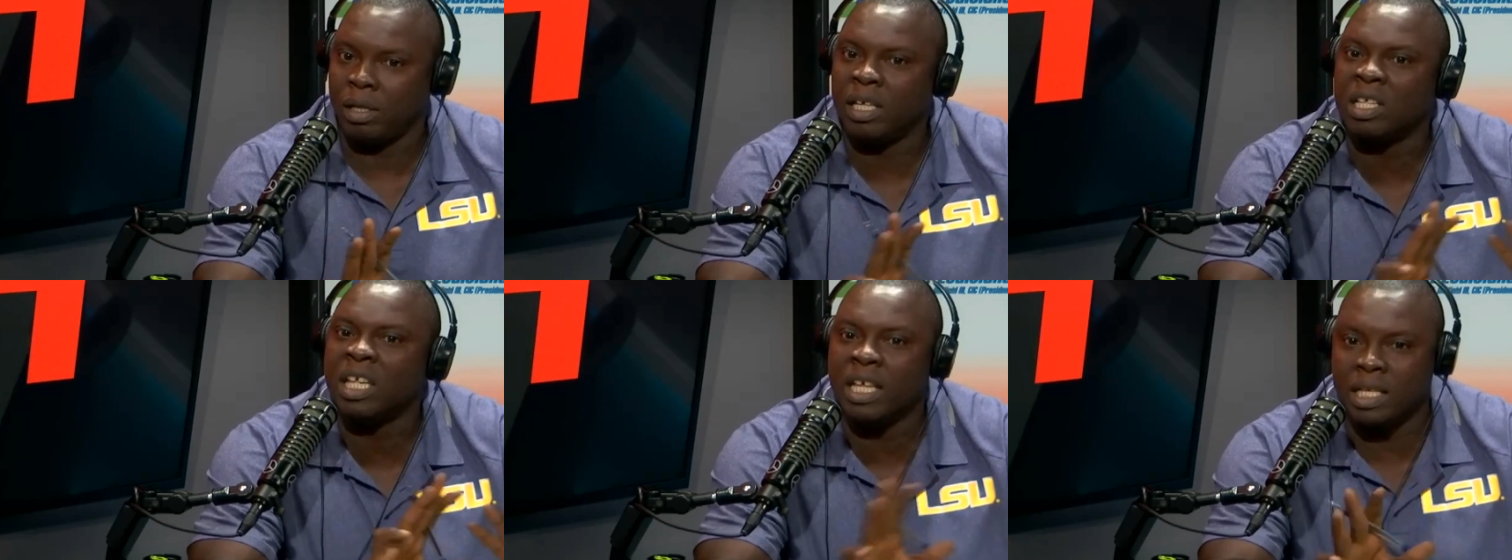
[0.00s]

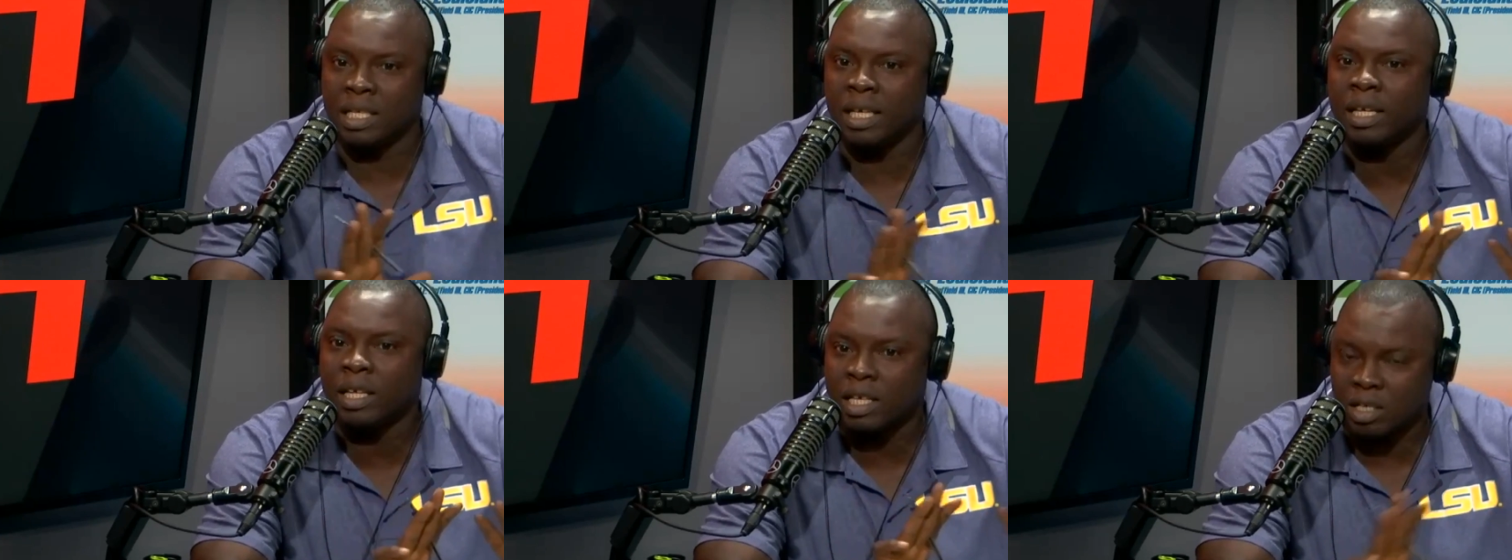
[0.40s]
It's
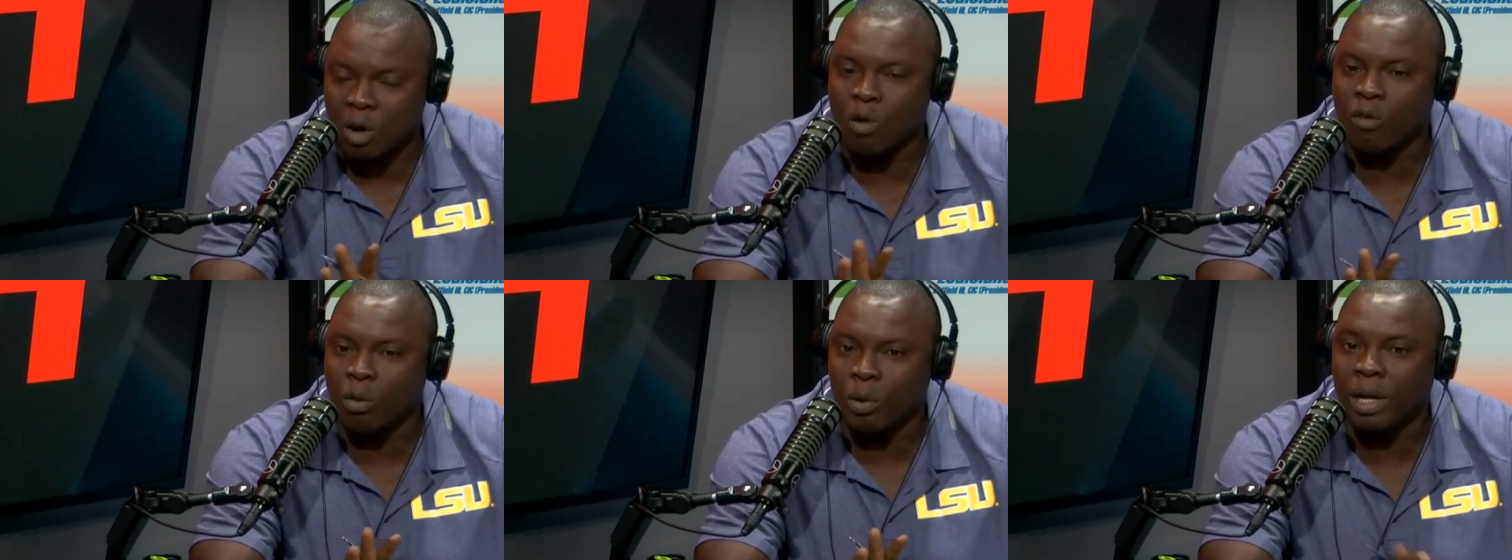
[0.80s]
easy. It's
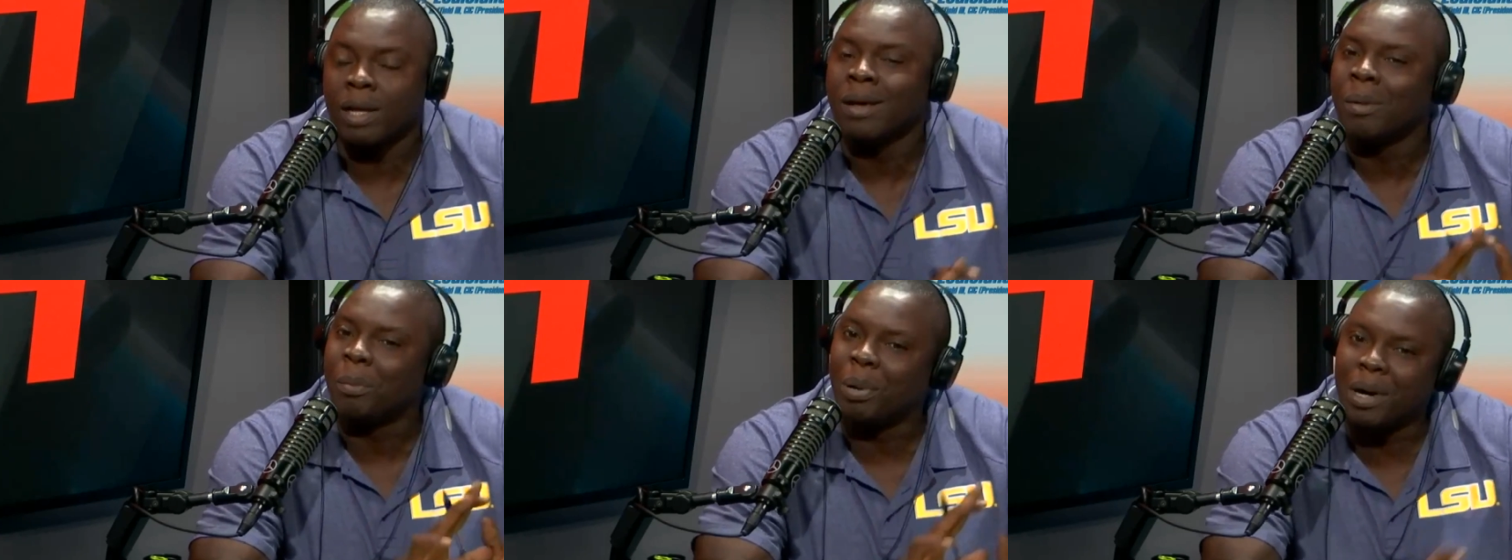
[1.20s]
over
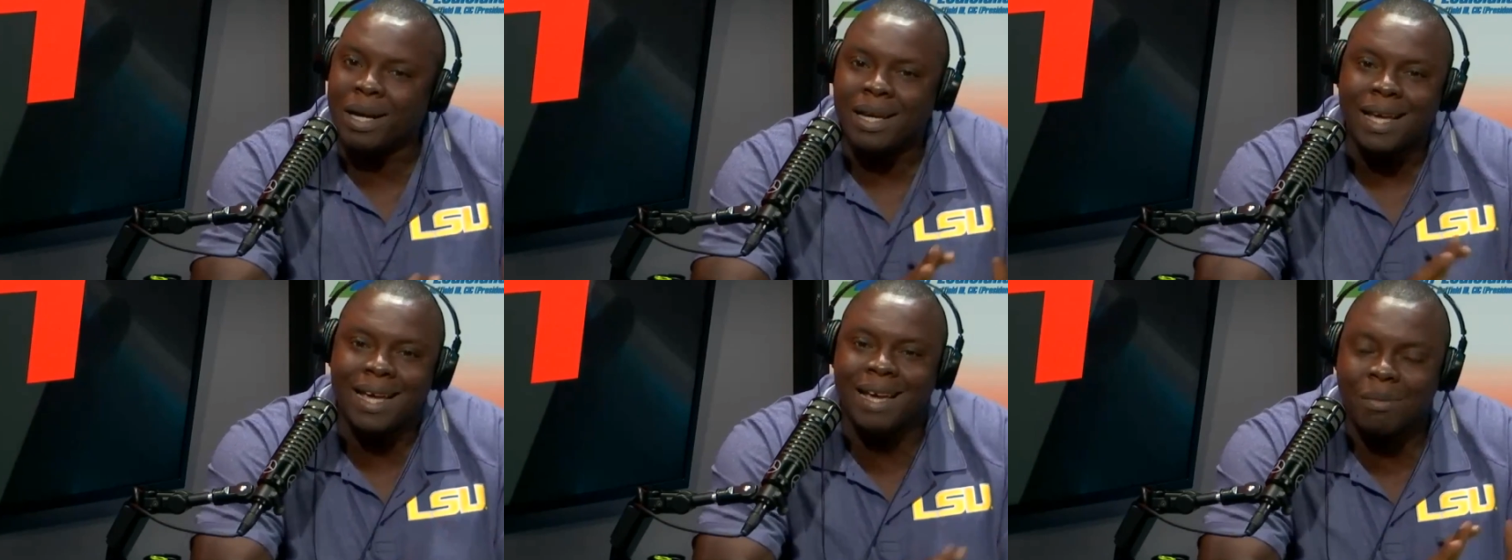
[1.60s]
with.
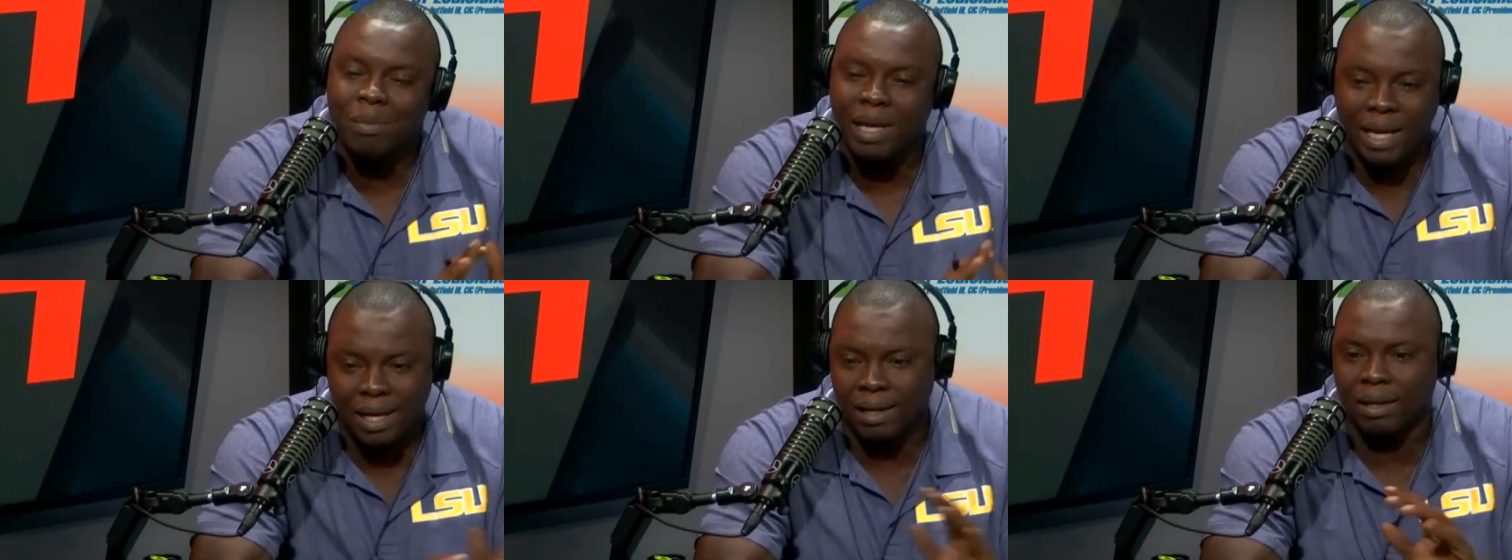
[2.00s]
Put
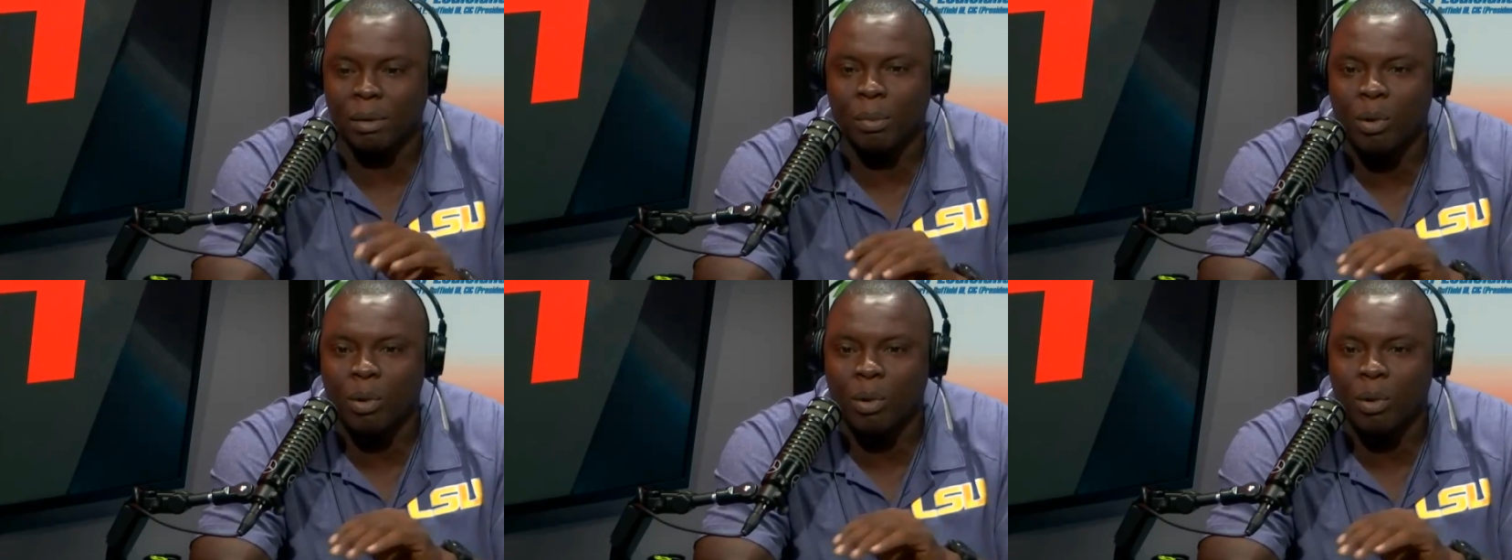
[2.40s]
him in.